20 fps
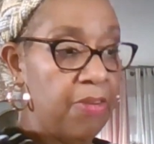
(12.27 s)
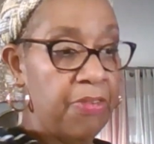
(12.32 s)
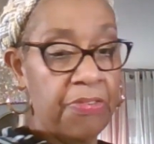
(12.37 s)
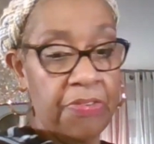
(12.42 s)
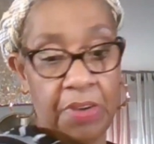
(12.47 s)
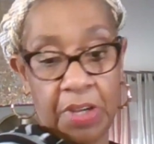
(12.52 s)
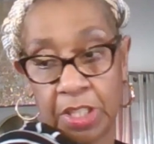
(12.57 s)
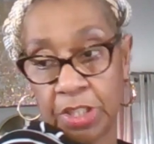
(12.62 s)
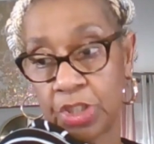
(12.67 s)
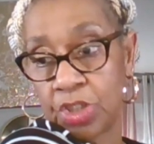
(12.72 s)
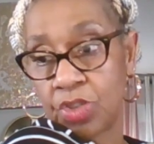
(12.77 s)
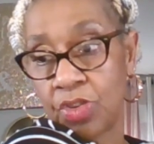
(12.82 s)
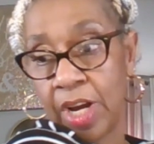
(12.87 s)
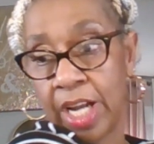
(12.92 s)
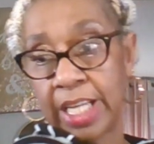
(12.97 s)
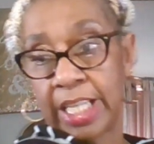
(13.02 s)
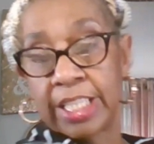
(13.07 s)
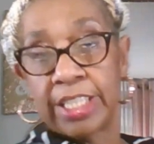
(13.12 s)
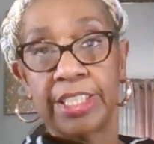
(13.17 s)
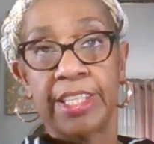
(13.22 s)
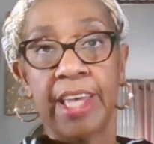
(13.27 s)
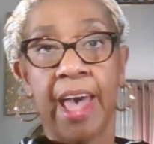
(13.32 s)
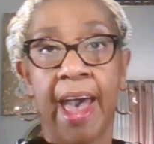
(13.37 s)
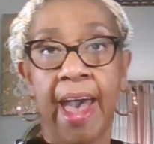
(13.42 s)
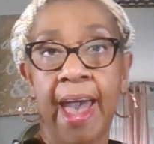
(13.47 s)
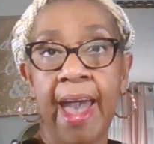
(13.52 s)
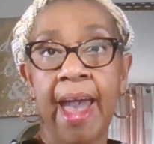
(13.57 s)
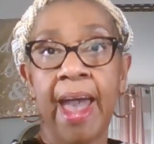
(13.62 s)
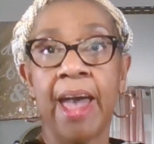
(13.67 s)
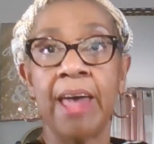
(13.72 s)
Frustrated,
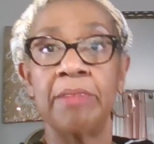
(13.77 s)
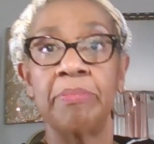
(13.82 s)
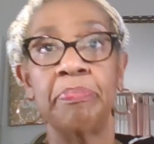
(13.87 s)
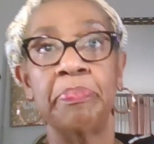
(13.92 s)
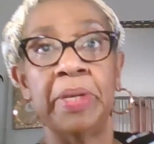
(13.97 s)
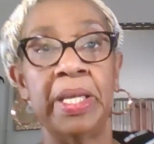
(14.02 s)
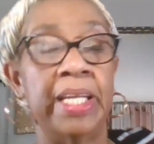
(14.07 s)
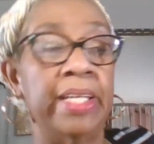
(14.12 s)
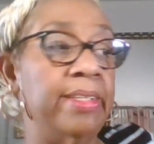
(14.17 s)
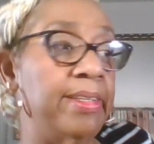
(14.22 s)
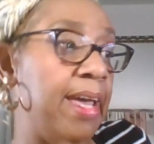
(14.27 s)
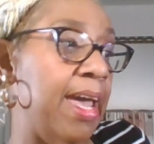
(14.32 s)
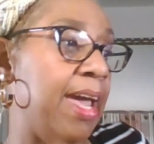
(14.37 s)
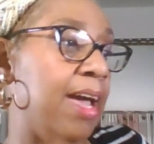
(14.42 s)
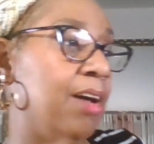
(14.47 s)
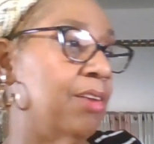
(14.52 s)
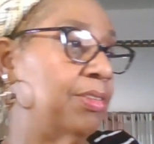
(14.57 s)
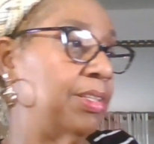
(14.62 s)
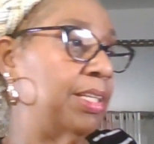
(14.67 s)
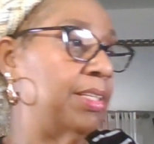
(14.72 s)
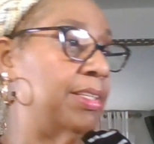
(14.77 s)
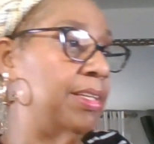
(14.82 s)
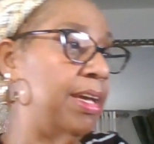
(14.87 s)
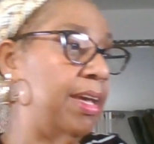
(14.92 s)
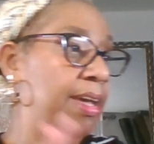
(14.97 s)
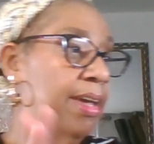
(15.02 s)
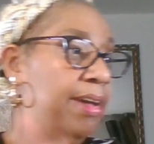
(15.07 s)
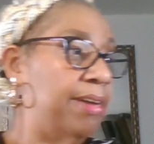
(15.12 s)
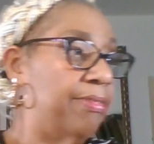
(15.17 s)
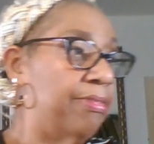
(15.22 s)
tired, beat down, and
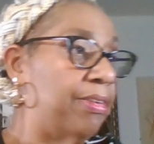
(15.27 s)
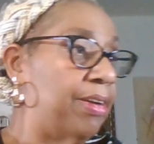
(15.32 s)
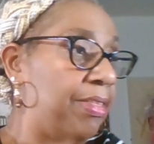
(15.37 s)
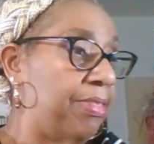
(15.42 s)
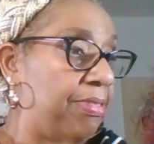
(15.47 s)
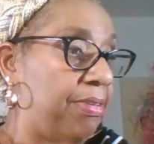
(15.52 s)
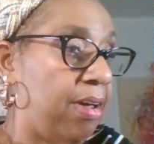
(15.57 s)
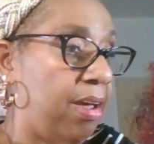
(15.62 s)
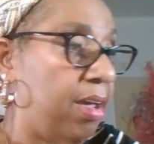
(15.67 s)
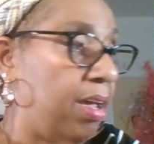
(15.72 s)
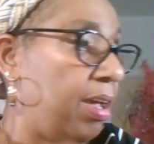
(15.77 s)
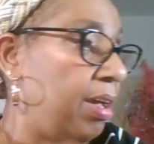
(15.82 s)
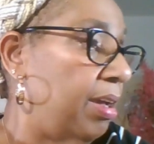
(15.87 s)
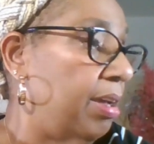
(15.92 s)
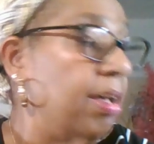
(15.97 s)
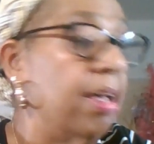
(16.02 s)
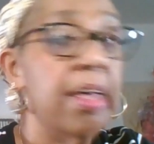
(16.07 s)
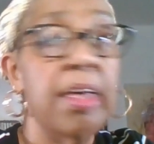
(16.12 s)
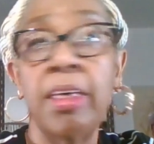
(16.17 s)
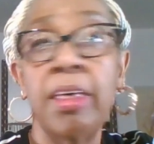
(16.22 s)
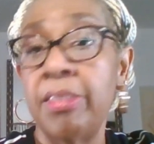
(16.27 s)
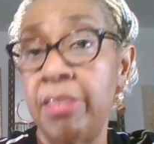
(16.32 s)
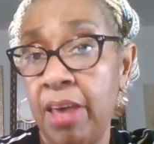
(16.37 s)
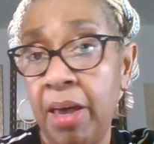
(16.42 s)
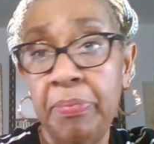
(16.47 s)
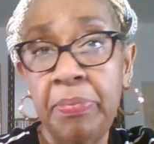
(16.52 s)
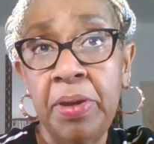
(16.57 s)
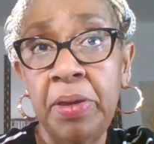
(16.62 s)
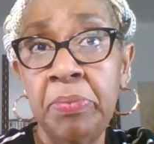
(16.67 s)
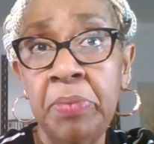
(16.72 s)
everything.
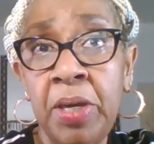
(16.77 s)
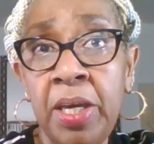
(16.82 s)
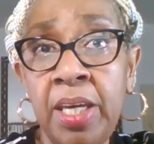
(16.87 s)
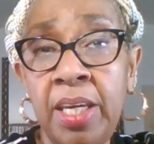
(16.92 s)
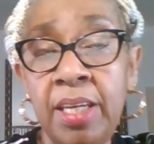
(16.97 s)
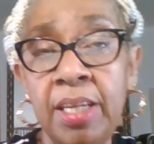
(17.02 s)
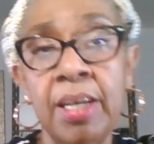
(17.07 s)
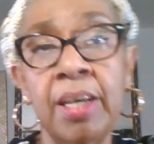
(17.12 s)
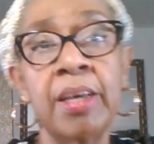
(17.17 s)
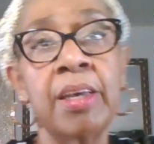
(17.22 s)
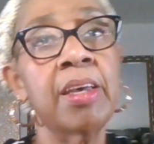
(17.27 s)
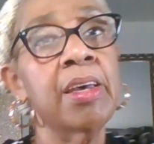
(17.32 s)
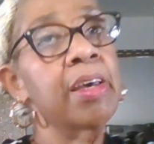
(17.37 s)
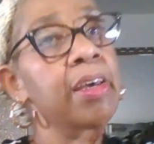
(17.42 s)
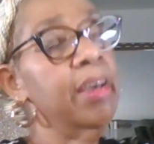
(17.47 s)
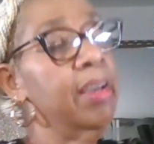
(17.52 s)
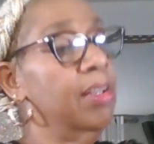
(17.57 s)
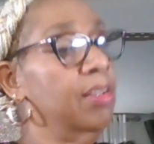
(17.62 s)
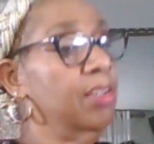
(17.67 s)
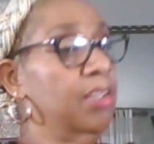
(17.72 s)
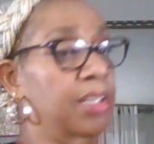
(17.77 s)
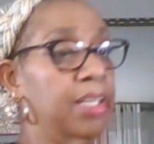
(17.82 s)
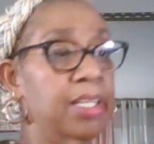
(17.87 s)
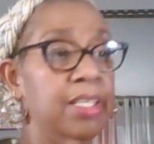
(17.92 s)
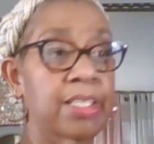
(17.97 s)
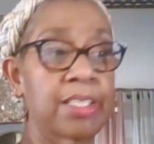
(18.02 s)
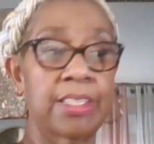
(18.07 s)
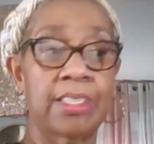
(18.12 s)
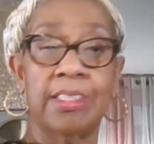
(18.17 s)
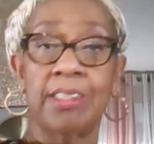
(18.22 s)
That be me? And looking
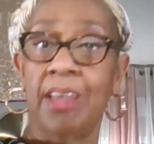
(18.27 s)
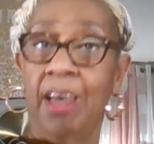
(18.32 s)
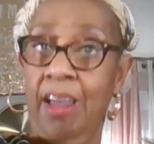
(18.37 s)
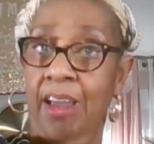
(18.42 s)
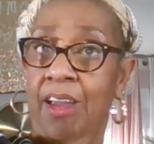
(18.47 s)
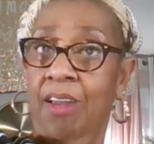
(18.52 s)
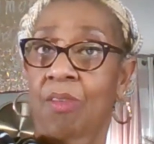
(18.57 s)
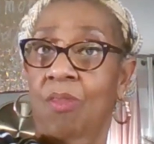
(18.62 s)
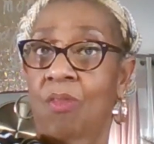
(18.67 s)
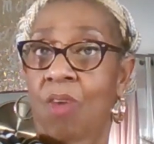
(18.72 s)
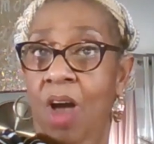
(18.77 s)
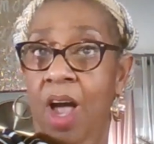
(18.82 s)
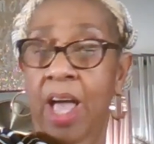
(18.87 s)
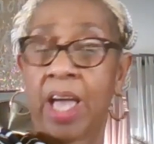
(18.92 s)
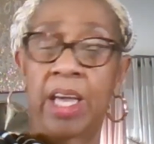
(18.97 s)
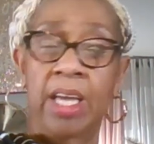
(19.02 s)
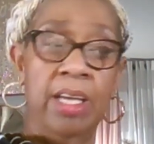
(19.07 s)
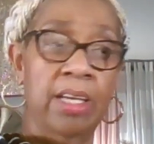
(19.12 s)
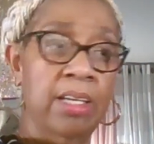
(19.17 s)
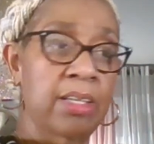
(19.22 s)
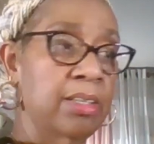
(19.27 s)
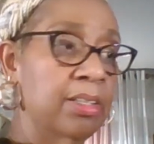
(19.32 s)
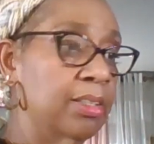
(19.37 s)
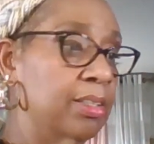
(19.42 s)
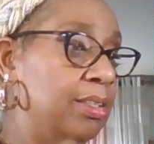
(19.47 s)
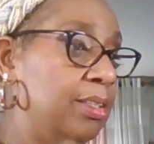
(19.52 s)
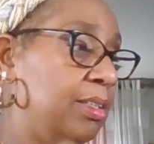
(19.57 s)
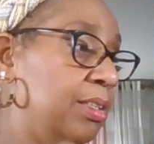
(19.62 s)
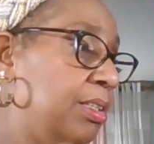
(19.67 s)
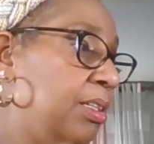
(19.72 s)
the same way?
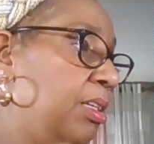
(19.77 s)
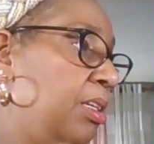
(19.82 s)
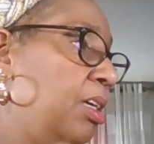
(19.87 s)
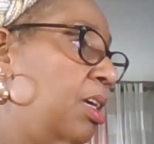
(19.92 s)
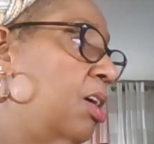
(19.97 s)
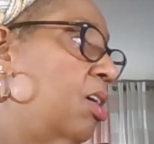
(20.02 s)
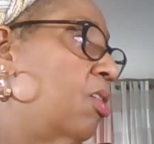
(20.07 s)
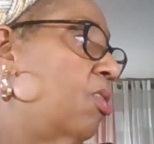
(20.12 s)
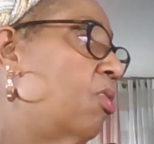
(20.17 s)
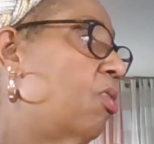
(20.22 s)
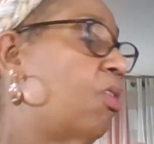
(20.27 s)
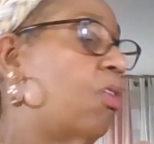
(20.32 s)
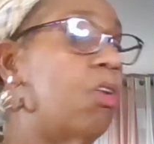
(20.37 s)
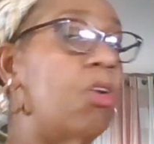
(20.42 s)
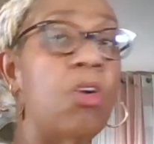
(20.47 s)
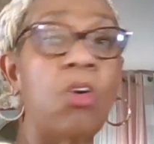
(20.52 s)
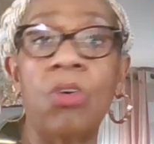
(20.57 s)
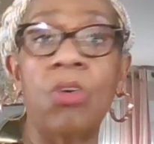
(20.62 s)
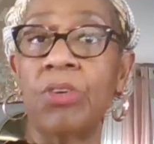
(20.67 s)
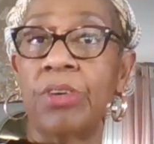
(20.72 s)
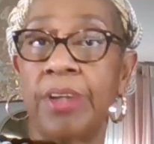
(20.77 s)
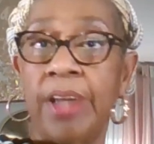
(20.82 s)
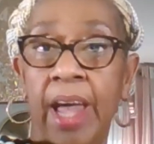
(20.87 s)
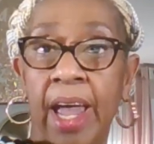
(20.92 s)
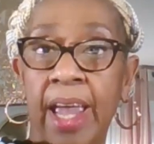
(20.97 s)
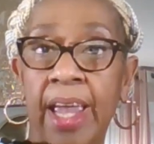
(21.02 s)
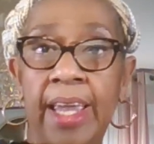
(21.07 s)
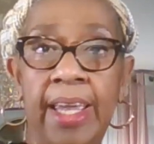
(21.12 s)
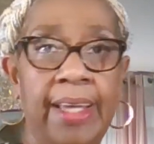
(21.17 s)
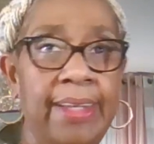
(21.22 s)
All day?